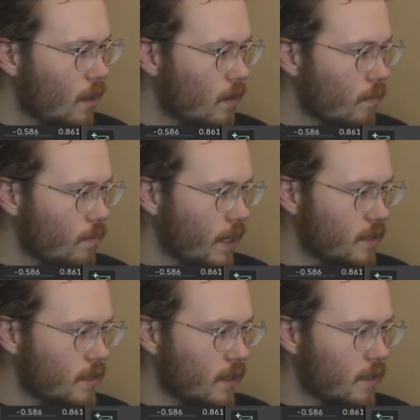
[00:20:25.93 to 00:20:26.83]
based
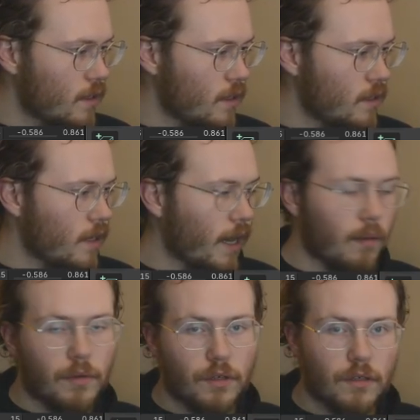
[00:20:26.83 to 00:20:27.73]
on the
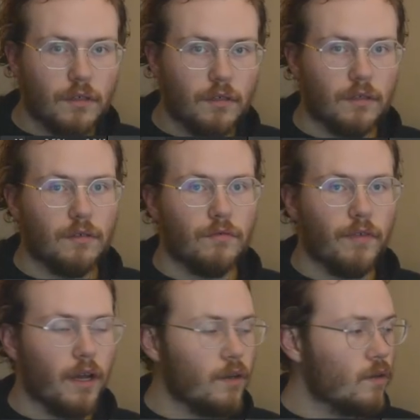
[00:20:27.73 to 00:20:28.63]
diameter
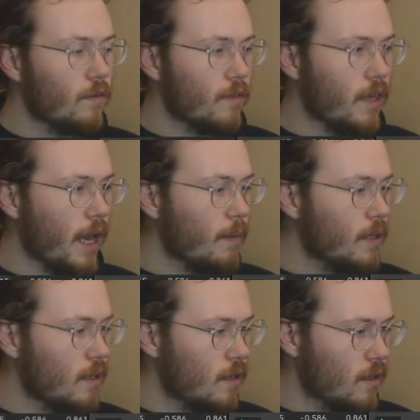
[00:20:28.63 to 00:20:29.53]
value of the
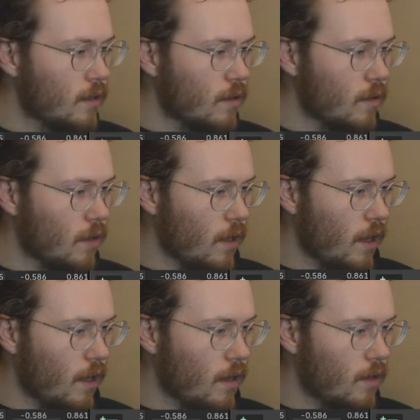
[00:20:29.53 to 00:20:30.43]
cabin,
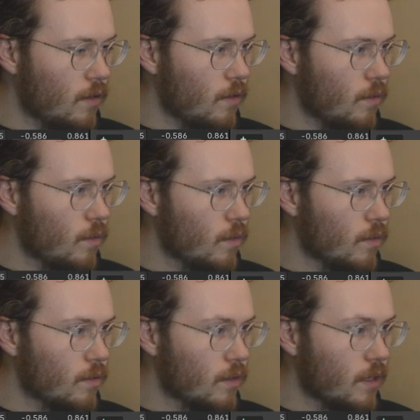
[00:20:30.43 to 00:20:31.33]
and we're
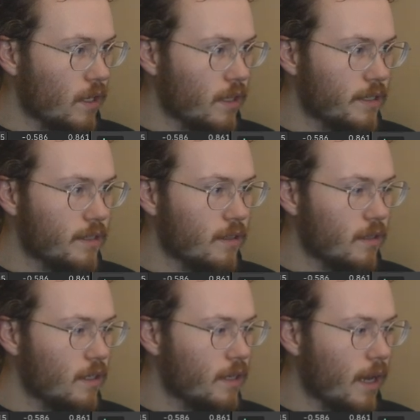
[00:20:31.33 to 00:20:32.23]
cutting
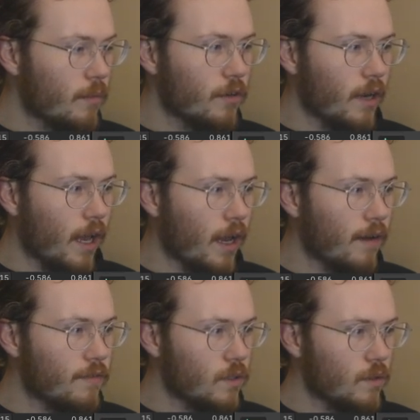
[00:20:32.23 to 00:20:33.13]
the diameter in half,
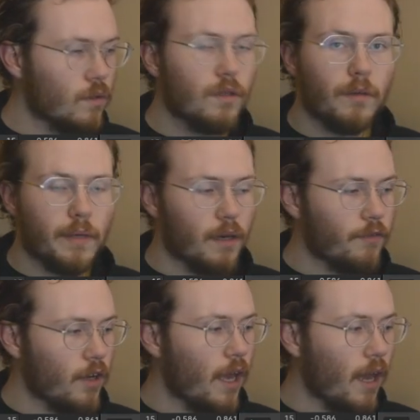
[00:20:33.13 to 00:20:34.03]
so it's only going to be covering
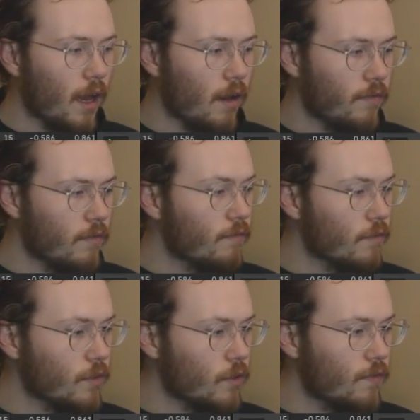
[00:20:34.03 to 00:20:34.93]
half of the
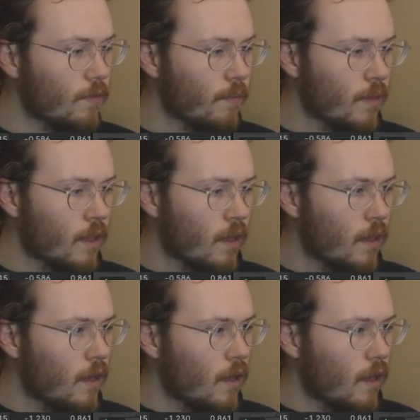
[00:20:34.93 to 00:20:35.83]
roof.
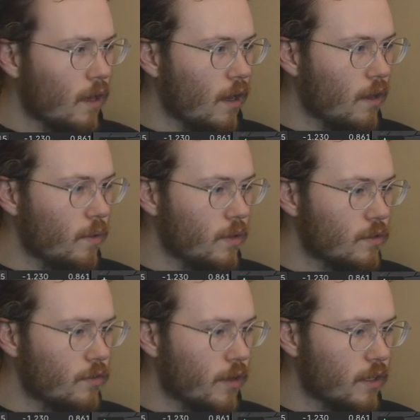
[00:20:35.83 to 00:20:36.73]
And then we use a
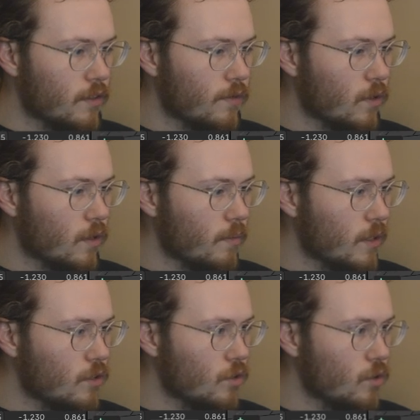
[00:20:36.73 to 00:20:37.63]
transform
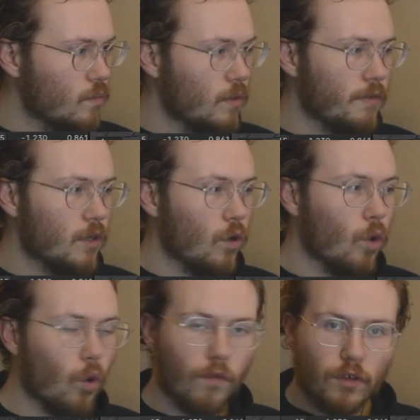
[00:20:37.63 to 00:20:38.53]
to move it
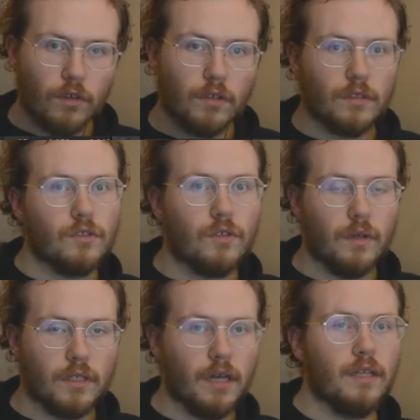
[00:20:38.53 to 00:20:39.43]
over so
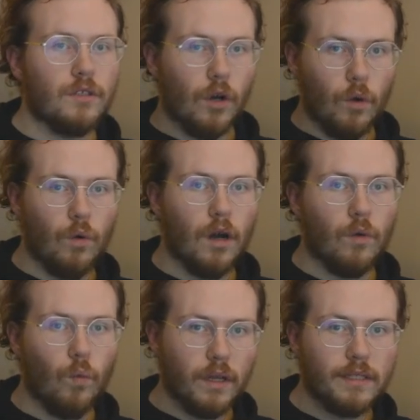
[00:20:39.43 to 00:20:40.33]
it's on
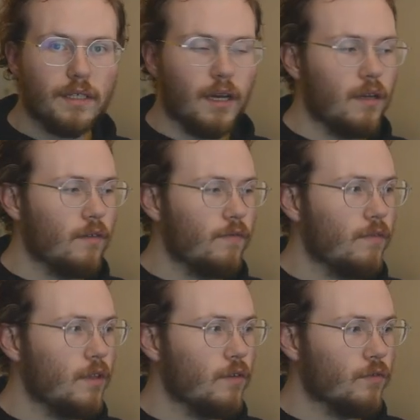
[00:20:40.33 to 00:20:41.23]
one side of
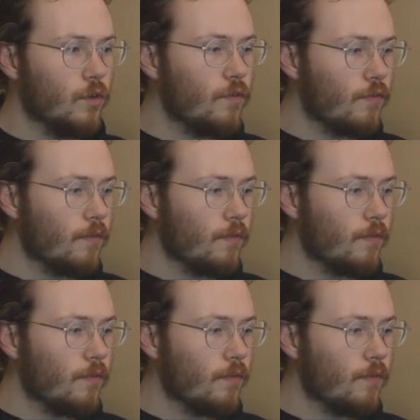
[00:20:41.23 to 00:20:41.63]
the roof,